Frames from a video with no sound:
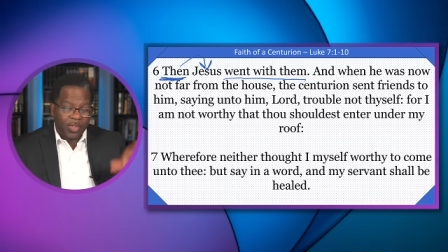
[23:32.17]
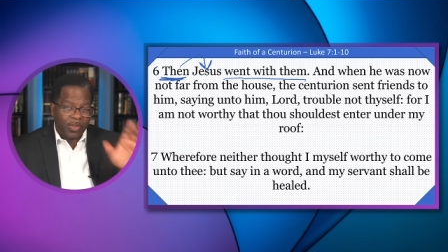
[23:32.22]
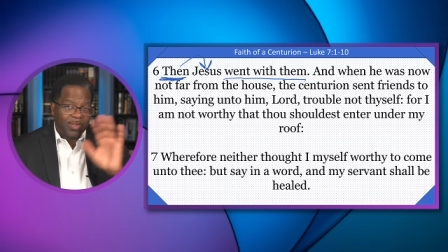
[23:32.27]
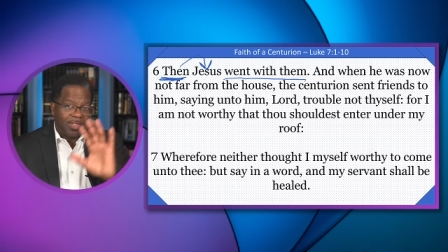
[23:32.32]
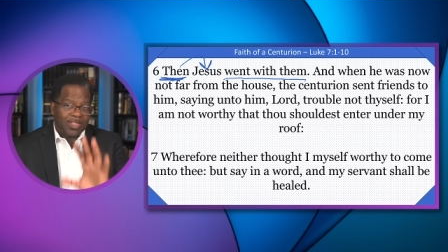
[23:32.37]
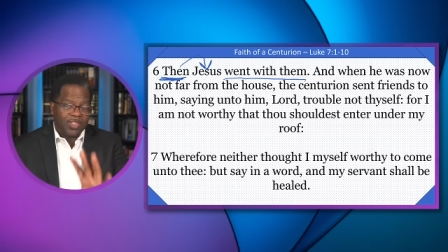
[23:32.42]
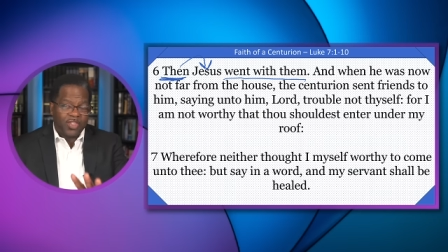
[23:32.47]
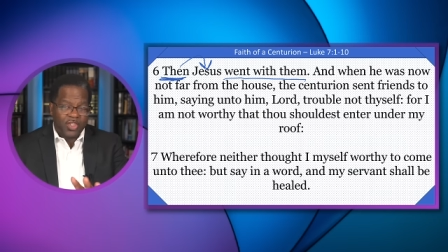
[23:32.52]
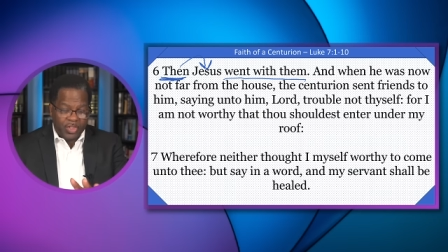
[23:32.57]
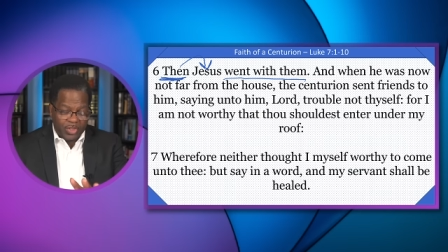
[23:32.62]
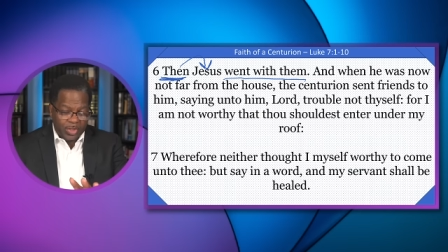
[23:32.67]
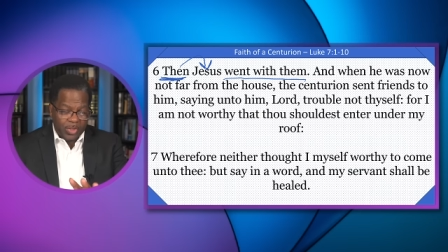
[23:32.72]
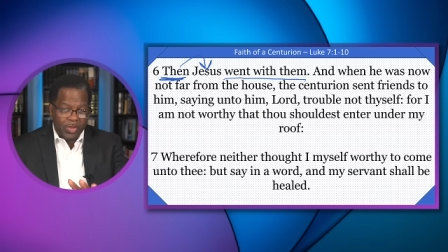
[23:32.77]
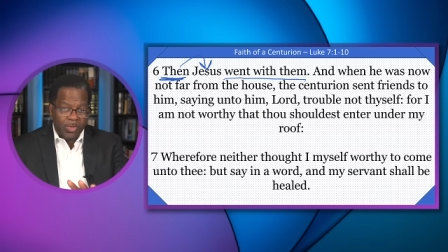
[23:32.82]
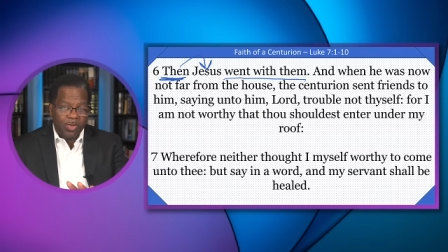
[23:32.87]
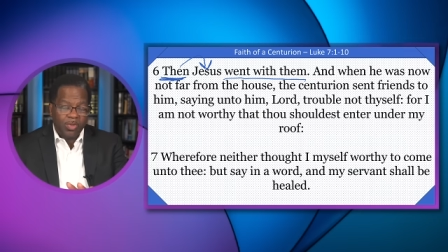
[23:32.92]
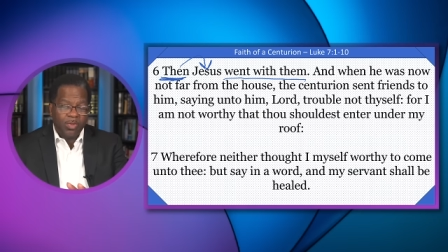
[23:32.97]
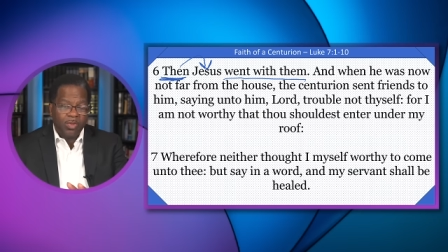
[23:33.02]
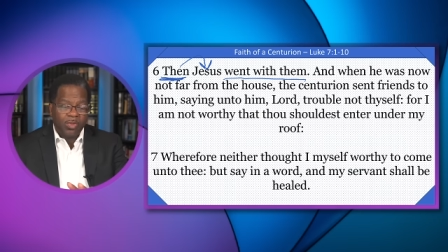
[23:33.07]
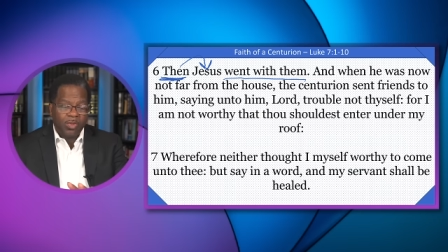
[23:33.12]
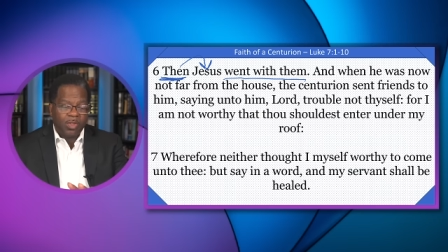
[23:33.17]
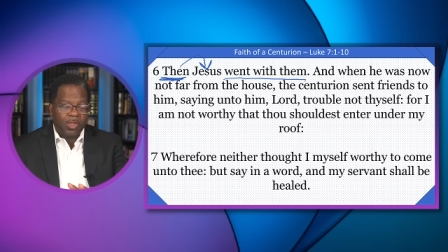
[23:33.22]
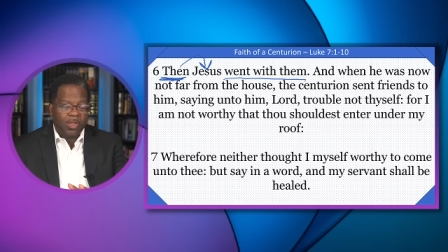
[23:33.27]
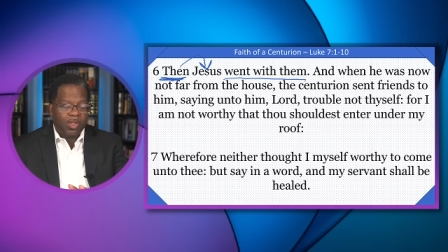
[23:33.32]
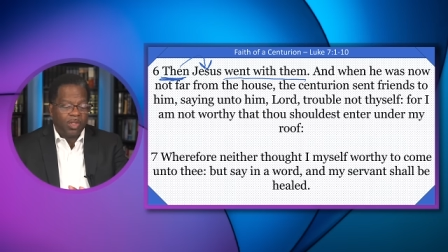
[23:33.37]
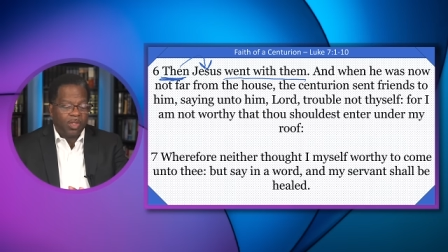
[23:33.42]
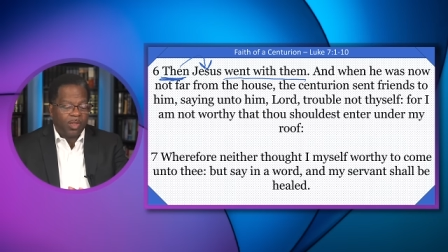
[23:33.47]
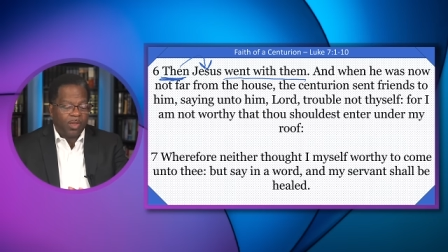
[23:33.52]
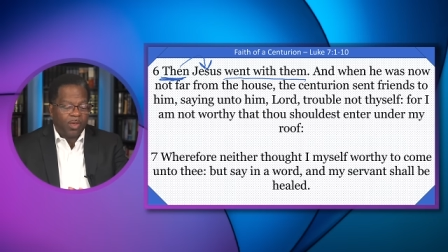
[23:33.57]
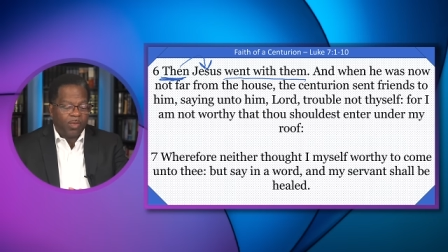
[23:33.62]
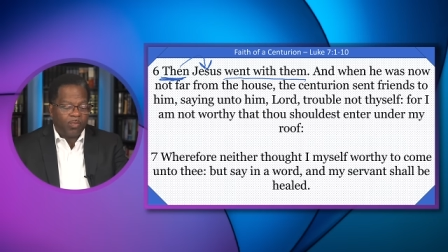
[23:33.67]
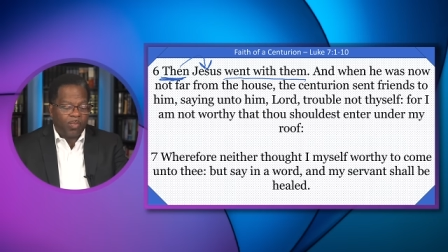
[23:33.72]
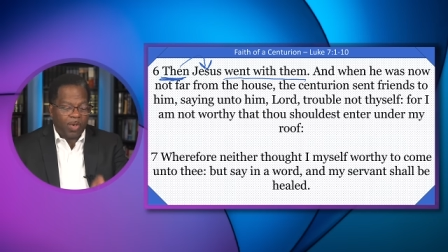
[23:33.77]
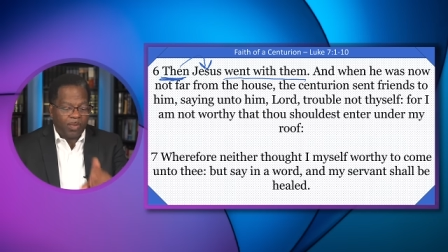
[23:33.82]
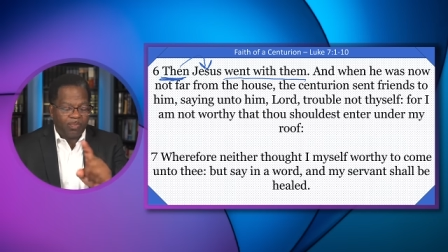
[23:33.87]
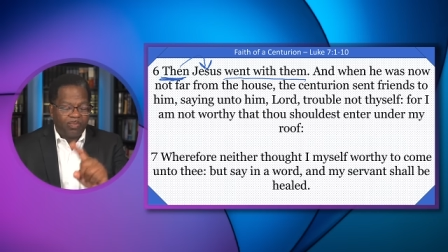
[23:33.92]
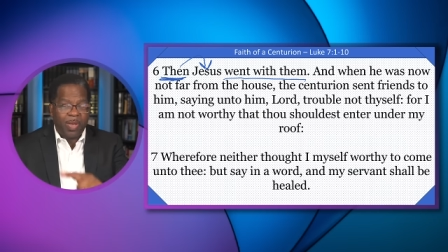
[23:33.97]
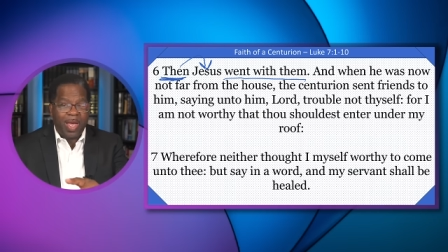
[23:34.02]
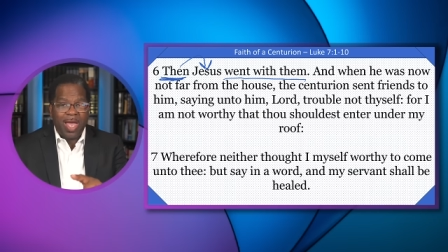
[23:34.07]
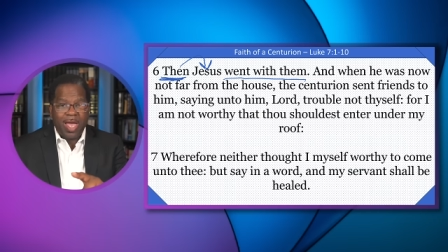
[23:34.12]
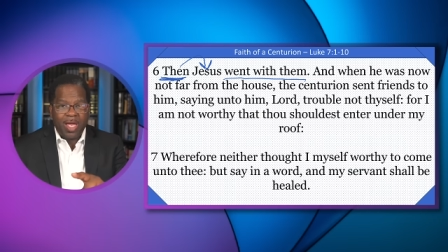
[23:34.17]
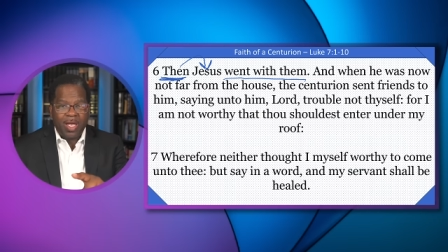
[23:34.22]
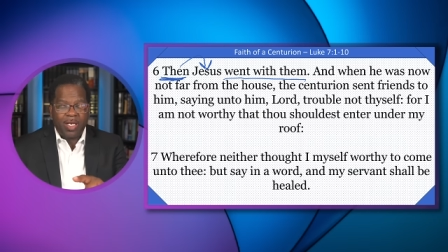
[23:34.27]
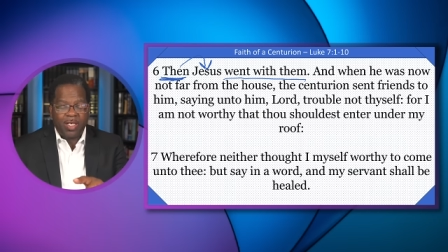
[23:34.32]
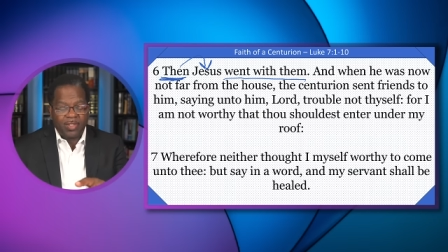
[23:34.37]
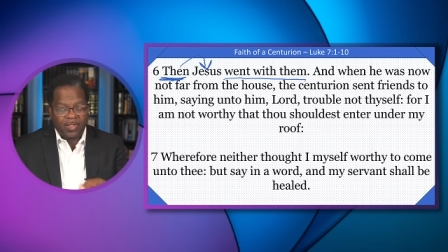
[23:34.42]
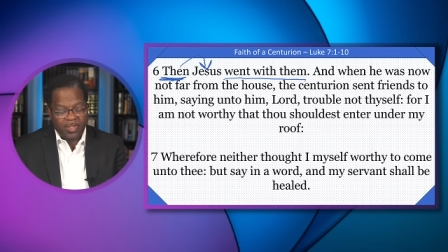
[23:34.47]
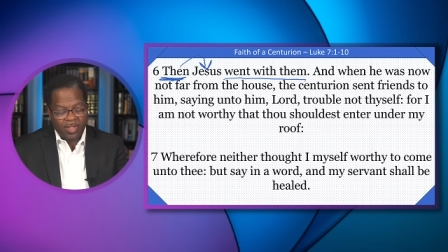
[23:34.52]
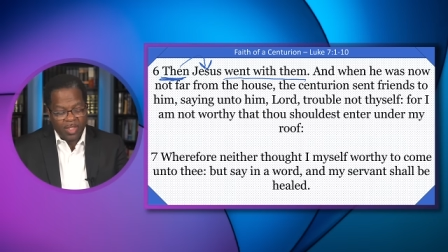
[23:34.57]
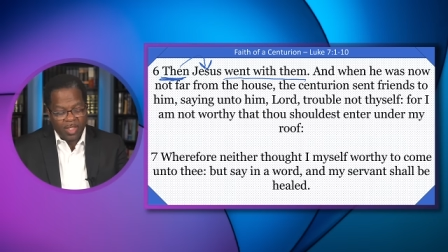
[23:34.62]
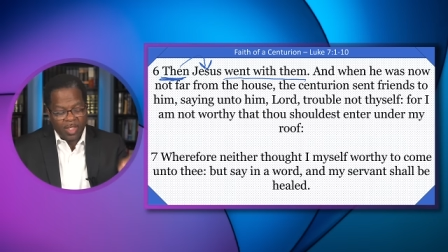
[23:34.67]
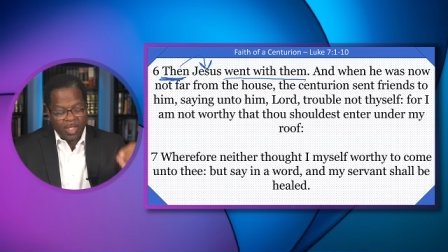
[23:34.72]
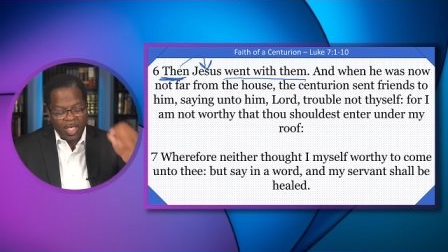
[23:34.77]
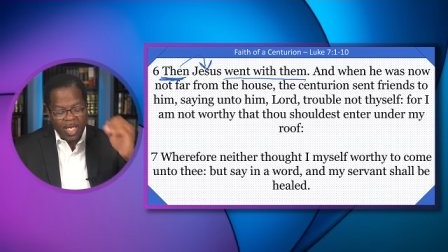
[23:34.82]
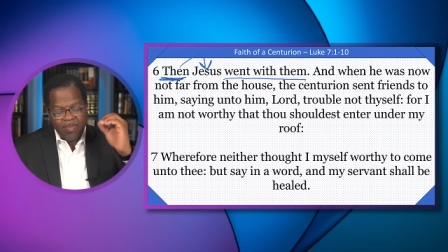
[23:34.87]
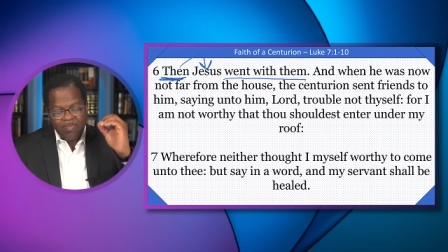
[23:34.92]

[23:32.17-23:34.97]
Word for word: So this Jew prepares